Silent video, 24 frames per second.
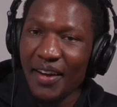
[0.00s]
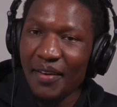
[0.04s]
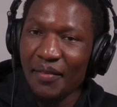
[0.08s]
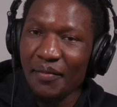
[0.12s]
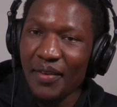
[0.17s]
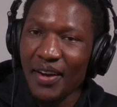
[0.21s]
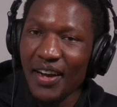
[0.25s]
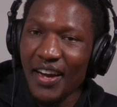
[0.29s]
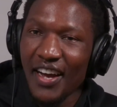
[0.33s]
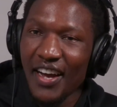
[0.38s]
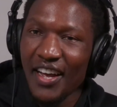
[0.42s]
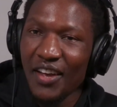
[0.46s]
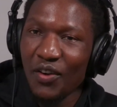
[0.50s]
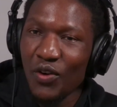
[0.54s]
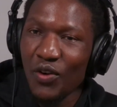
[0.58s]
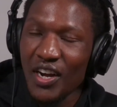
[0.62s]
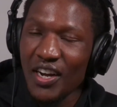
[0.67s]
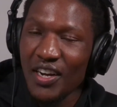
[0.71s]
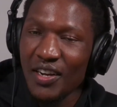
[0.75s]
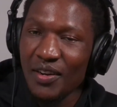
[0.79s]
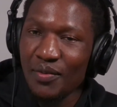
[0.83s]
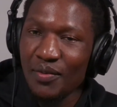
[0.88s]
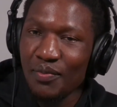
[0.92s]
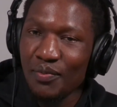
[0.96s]
I
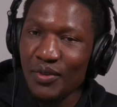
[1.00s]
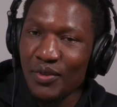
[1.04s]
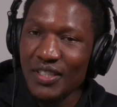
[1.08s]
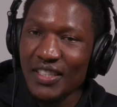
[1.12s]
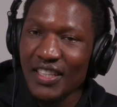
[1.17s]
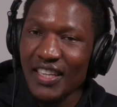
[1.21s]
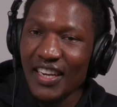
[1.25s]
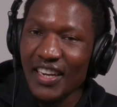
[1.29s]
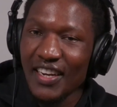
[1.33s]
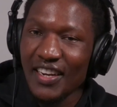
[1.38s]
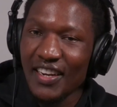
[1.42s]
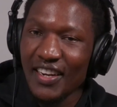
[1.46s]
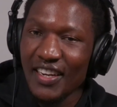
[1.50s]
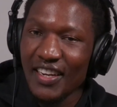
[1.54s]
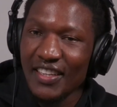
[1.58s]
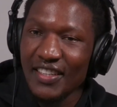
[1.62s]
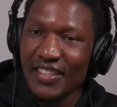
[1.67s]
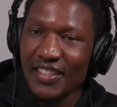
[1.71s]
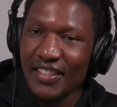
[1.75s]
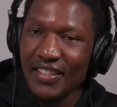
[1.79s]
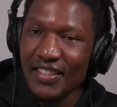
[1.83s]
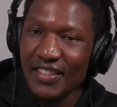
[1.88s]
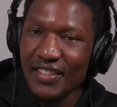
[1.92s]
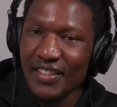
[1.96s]
work mostly at night
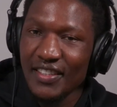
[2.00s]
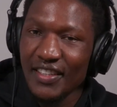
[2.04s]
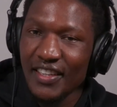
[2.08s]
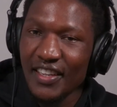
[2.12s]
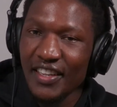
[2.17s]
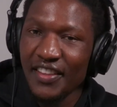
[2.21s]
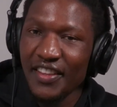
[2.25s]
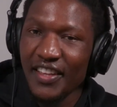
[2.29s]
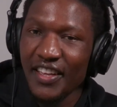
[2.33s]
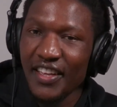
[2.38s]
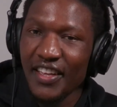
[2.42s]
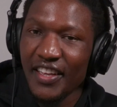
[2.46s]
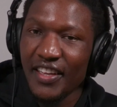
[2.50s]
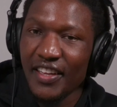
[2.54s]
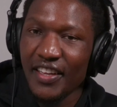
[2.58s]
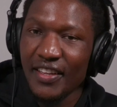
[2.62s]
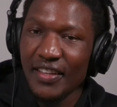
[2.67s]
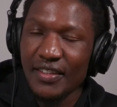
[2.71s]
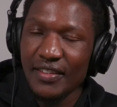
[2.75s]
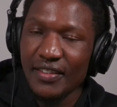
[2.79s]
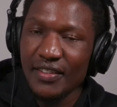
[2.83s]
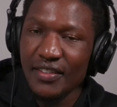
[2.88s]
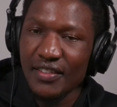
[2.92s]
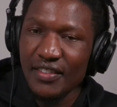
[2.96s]

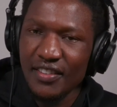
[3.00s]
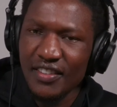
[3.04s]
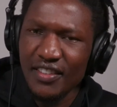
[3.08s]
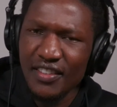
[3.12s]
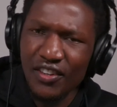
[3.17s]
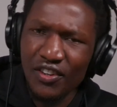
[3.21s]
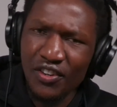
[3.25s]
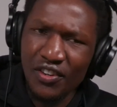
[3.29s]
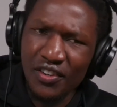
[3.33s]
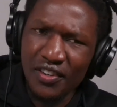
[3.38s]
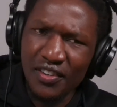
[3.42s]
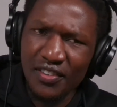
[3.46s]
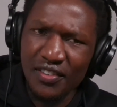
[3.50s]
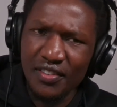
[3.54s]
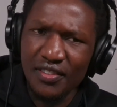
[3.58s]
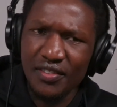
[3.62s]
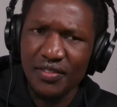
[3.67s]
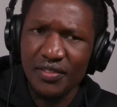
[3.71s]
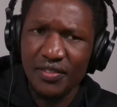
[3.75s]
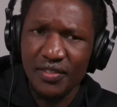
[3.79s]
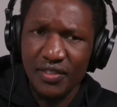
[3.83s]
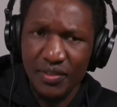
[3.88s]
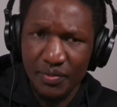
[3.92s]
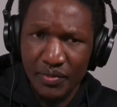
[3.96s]
or
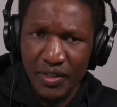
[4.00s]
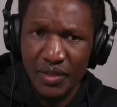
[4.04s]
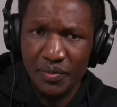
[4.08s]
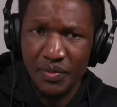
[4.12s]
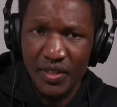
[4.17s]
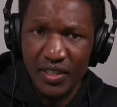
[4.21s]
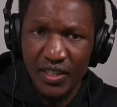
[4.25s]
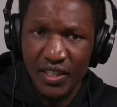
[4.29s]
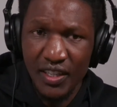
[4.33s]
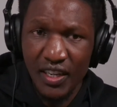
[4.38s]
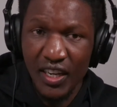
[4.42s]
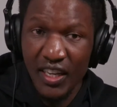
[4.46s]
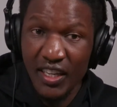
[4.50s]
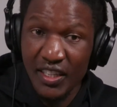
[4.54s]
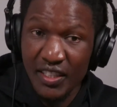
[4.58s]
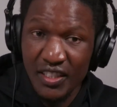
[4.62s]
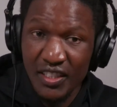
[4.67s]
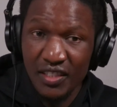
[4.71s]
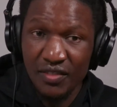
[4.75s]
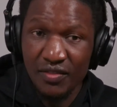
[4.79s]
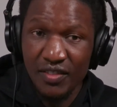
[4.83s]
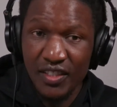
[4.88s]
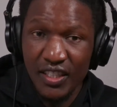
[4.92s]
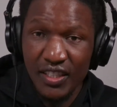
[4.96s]
maybe late
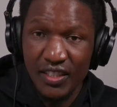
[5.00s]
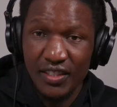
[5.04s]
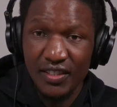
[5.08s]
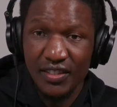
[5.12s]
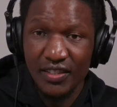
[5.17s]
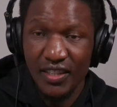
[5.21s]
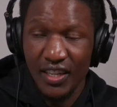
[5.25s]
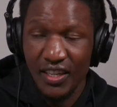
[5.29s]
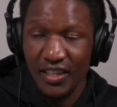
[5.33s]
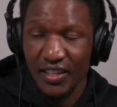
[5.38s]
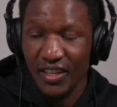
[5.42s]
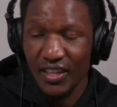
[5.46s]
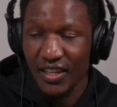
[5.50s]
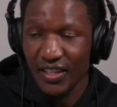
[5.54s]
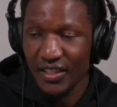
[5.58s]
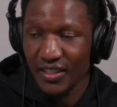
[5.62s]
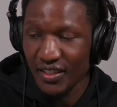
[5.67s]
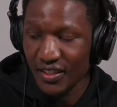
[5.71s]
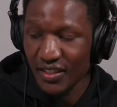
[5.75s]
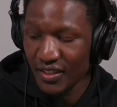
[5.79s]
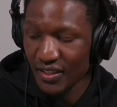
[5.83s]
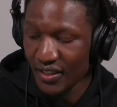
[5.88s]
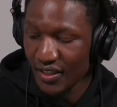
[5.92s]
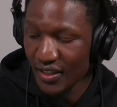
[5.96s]
evenings at night.
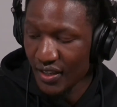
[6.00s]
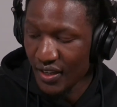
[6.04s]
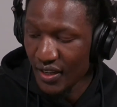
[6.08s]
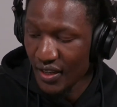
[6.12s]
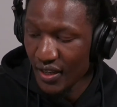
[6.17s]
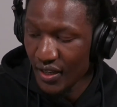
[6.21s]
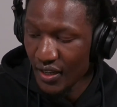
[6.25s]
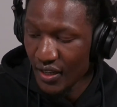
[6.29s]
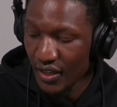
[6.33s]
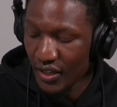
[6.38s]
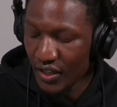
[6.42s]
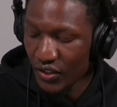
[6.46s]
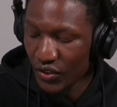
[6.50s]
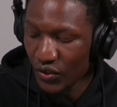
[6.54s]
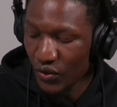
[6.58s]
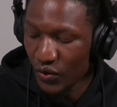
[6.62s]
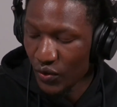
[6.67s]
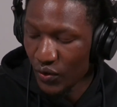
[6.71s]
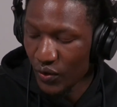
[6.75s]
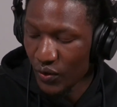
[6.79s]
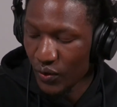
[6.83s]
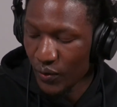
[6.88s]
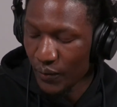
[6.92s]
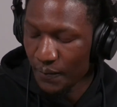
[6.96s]

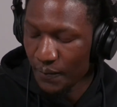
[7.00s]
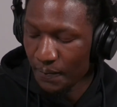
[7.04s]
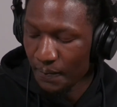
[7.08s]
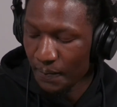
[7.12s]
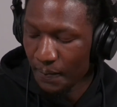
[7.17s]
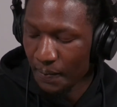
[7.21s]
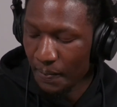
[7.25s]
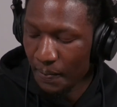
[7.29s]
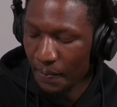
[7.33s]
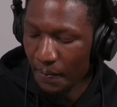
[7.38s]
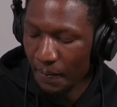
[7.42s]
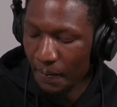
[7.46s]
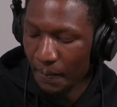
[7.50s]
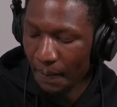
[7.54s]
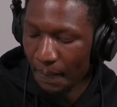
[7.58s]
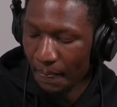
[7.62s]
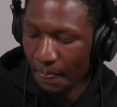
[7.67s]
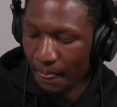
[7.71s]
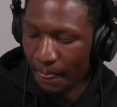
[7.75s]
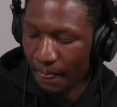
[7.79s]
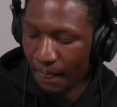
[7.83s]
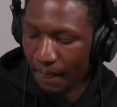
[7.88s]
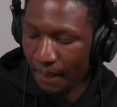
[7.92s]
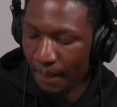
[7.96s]
So
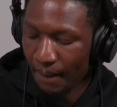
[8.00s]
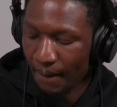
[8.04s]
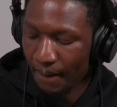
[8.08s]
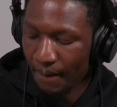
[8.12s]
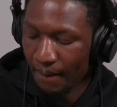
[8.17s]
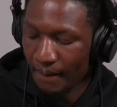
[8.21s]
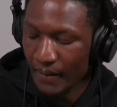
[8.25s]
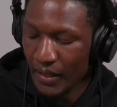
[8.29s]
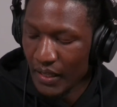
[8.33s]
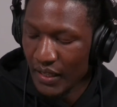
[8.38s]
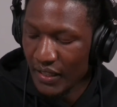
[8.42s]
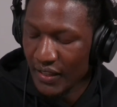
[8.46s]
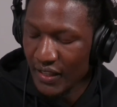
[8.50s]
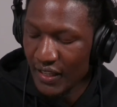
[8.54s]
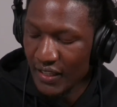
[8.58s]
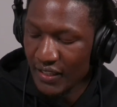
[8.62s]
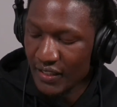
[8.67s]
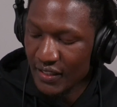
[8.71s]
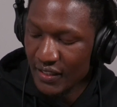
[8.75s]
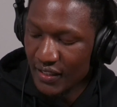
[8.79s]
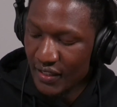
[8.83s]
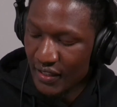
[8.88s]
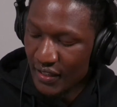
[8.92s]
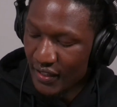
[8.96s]
there's
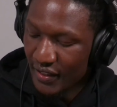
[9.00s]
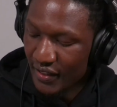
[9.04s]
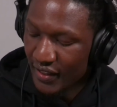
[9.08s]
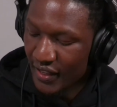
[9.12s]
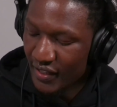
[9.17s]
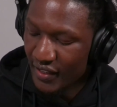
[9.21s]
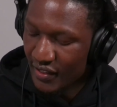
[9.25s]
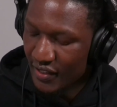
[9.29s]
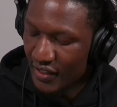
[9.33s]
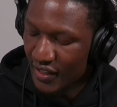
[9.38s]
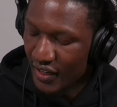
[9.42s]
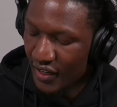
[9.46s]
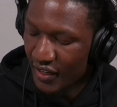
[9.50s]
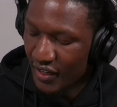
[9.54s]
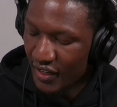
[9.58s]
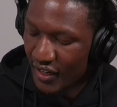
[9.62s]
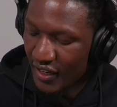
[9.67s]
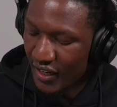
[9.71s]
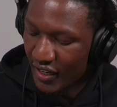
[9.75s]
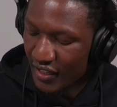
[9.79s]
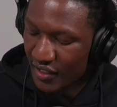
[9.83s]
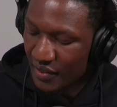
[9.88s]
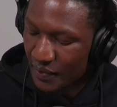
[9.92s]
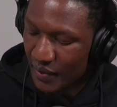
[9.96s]
the reading
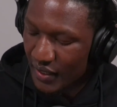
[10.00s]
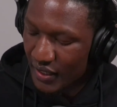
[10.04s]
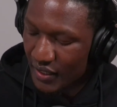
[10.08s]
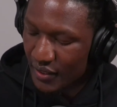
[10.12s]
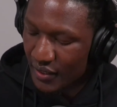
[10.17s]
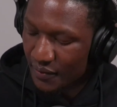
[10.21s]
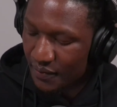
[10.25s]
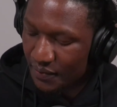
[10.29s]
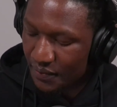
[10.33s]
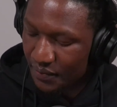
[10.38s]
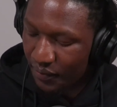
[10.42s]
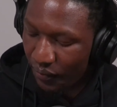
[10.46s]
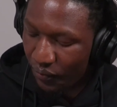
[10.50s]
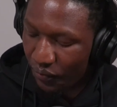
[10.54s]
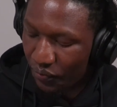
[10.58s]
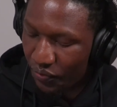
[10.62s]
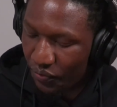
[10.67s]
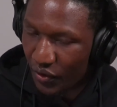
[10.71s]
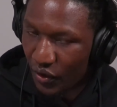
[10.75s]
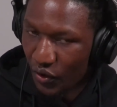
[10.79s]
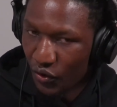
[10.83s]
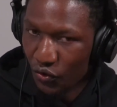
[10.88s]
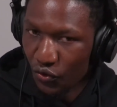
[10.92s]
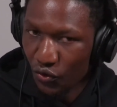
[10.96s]
aspect.
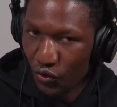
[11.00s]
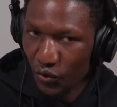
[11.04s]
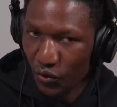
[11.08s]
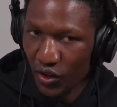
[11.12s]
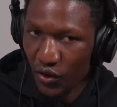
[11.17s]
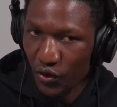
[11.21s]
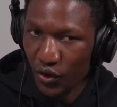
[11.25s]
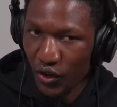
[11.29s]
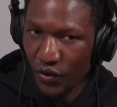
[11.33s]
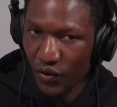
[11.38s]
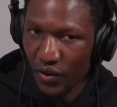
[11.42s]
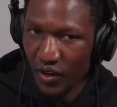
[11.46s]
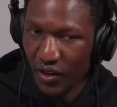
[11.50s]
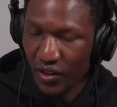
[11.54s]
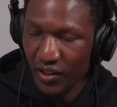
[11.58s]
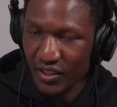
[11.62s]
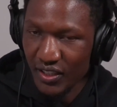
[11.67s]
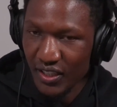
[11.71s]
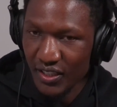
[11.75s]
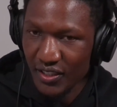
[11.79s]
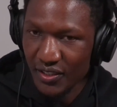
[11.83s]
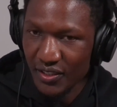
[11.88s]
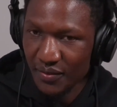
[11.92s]
So where you're doing research.